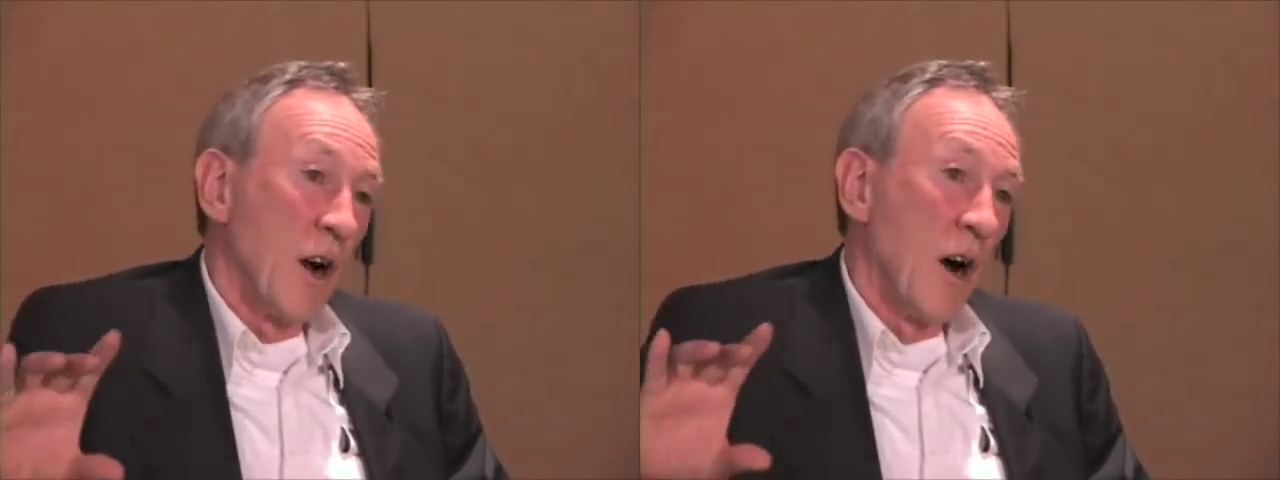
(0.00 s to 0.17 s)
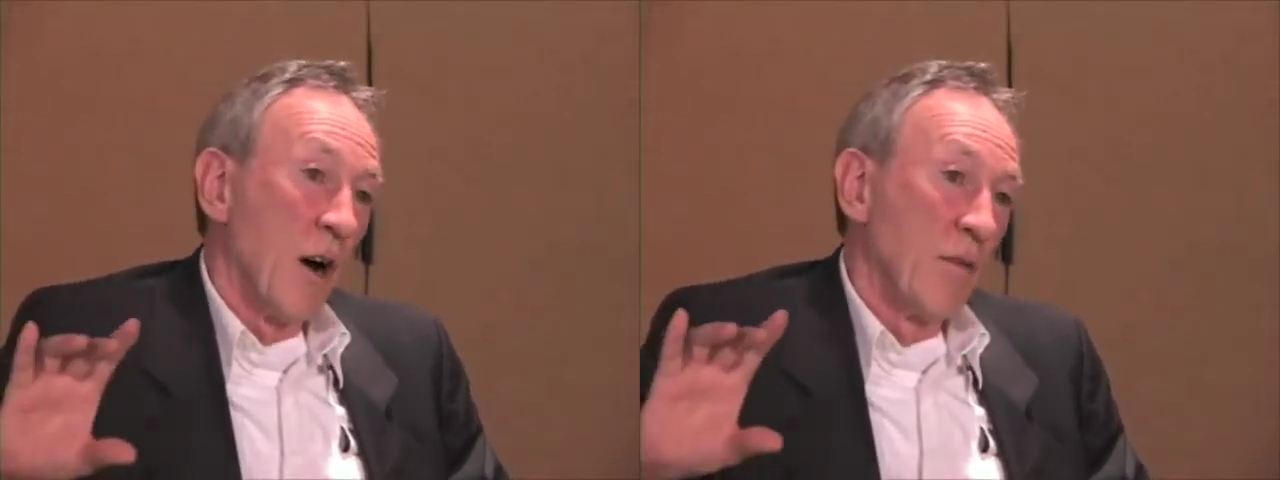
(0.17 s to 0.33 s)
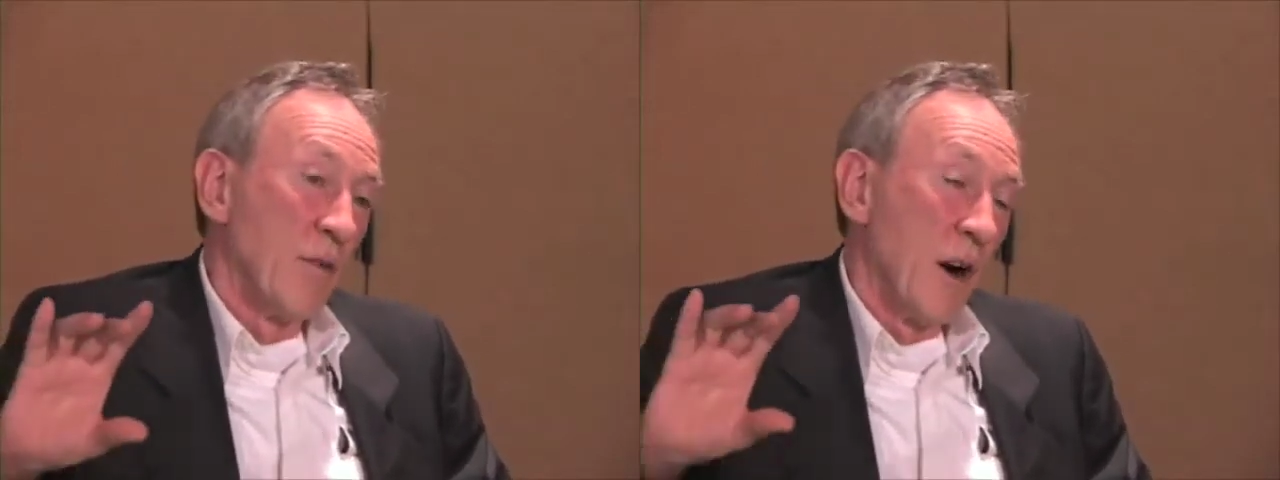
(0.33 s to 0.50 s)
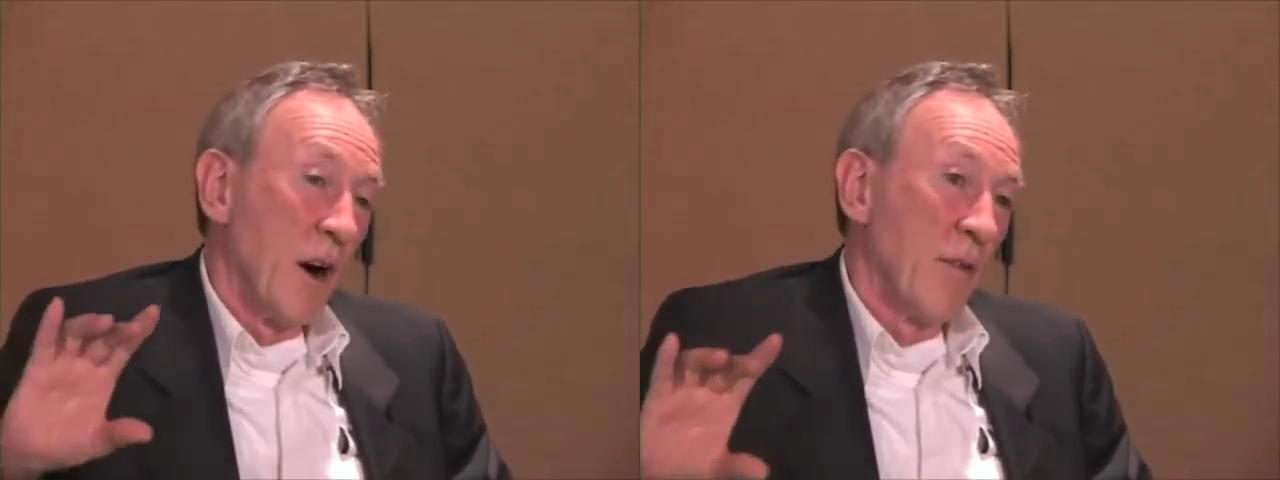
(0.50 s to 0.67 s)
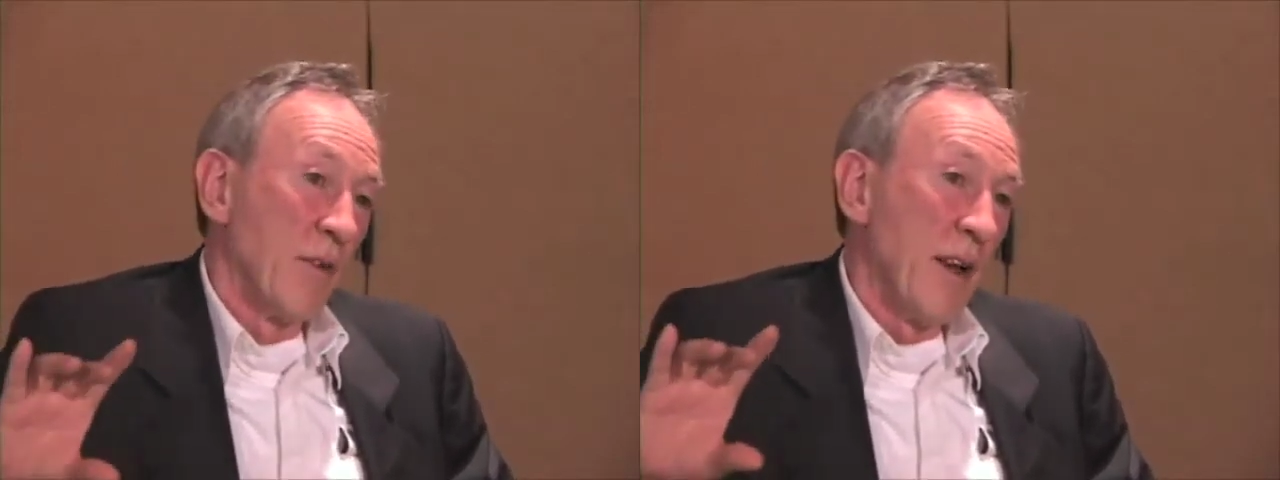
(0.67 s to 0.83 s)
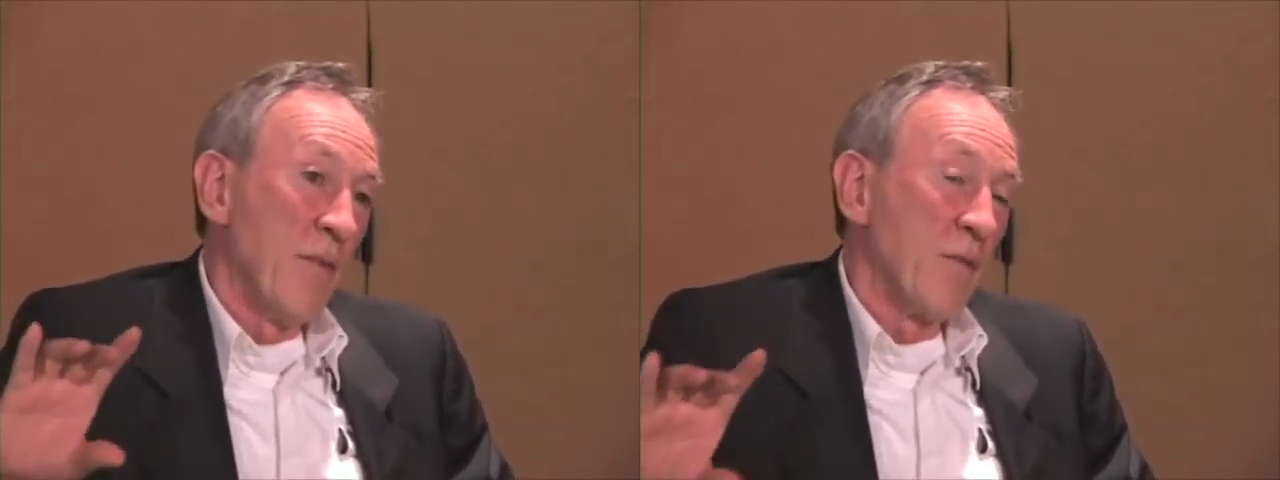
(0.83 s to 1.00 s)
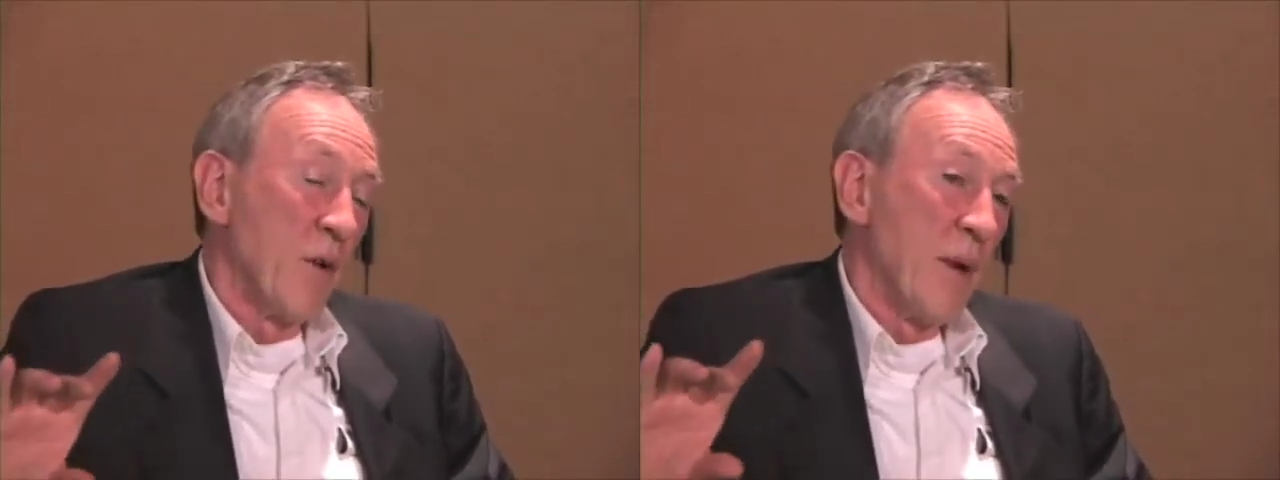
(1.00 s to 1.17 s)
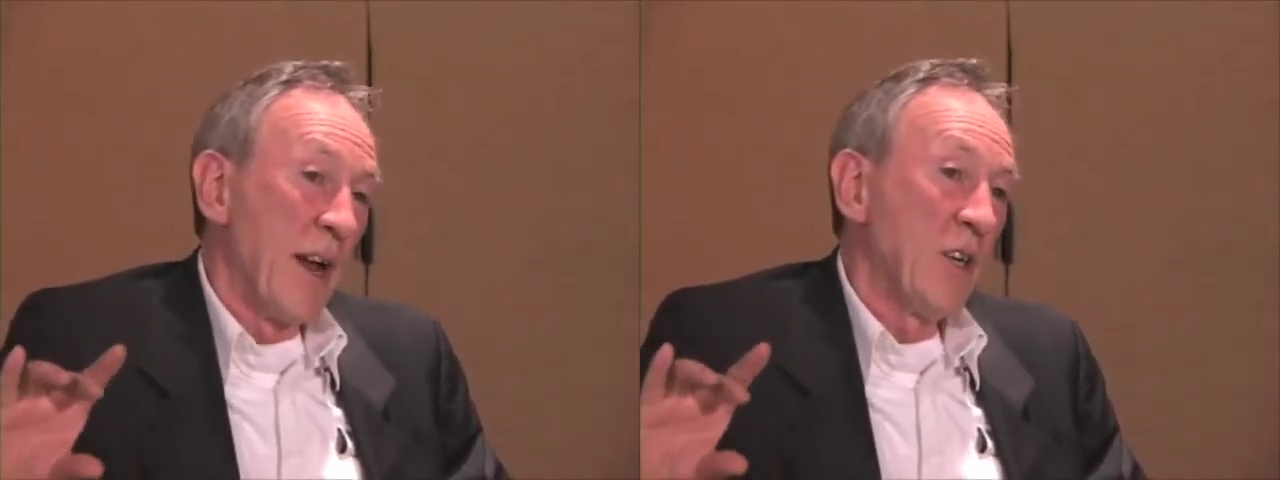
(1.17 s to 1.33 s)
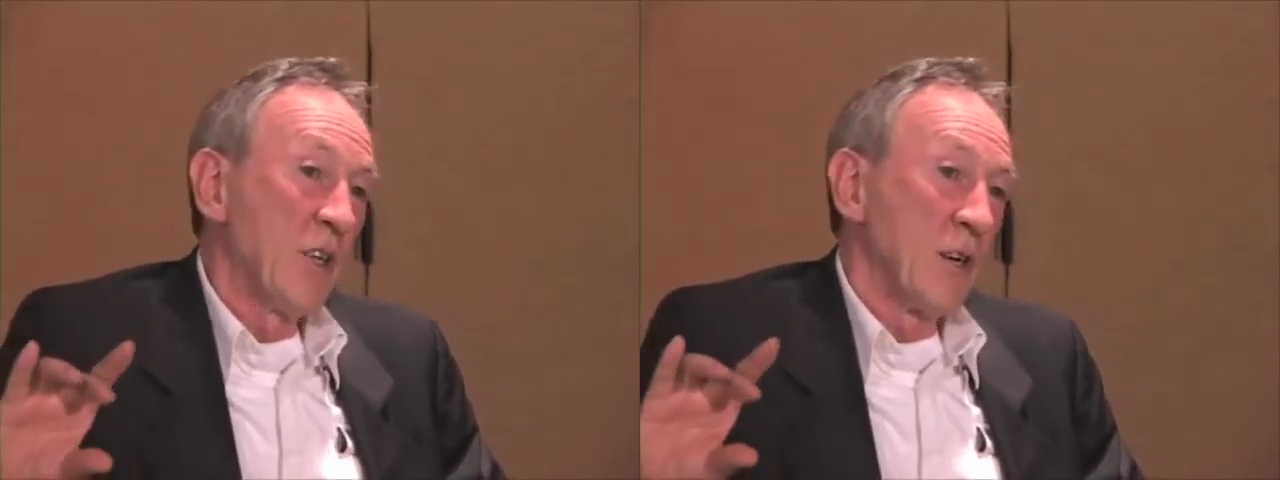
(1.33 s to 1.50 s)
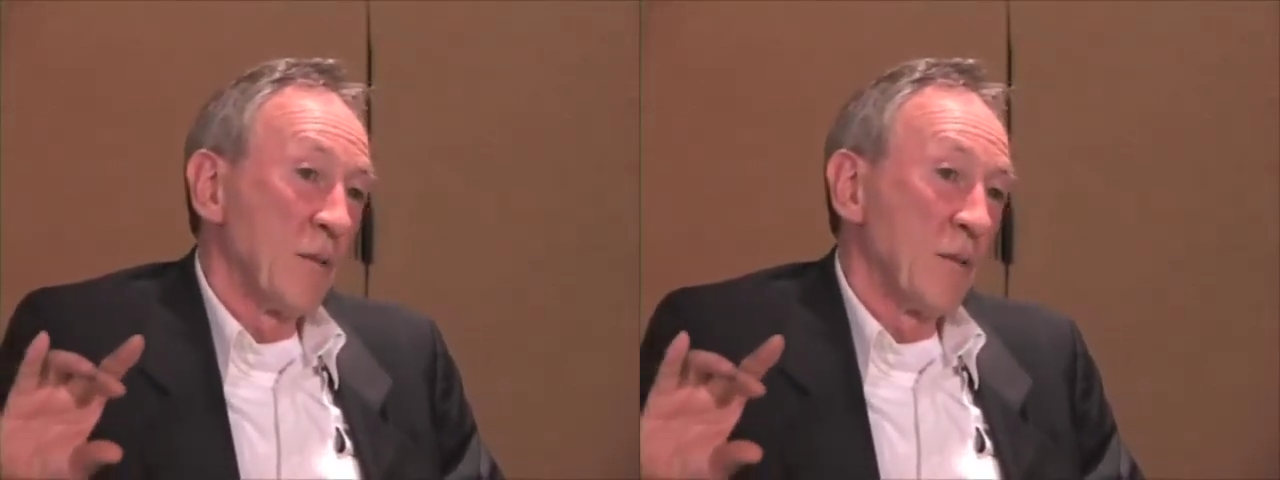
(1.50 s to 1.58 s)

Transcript: of information